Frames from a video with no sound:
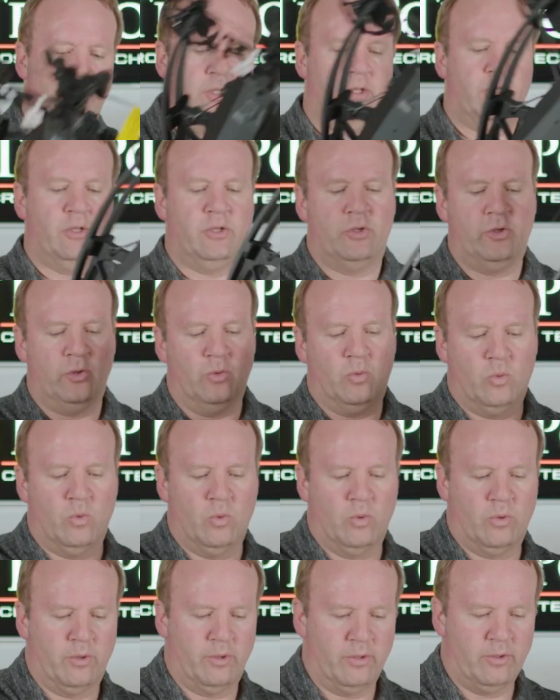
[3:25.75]

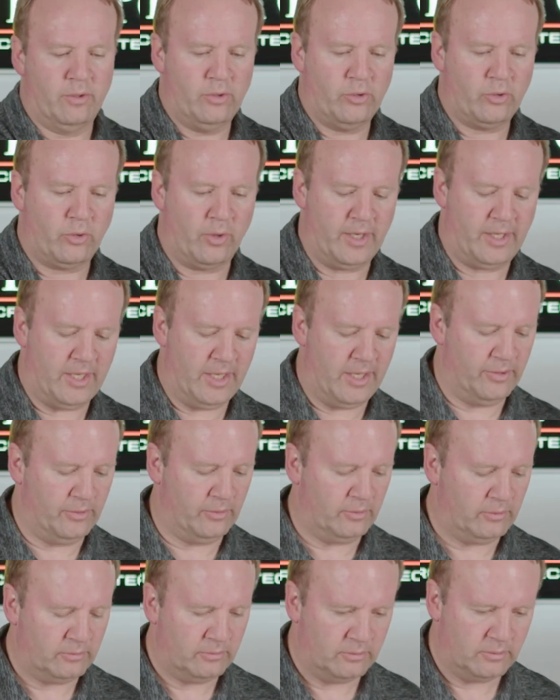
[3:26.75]
your crank
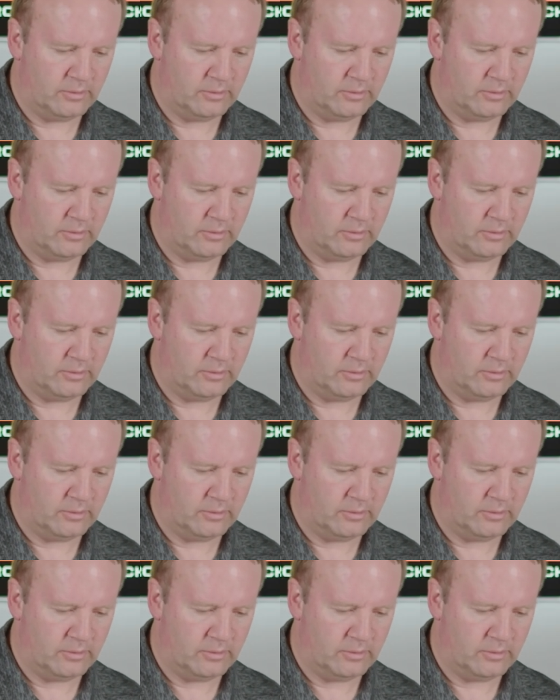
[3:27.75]
handle.